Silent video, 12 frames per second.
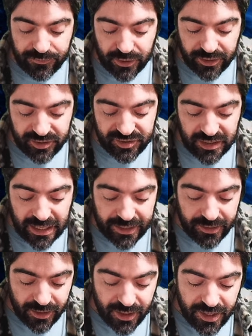for this
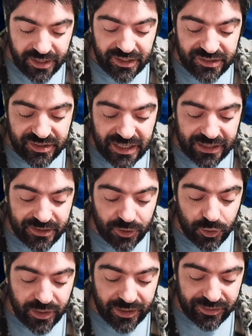guy is that
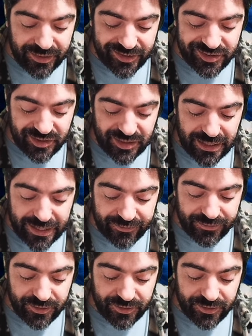you can test drive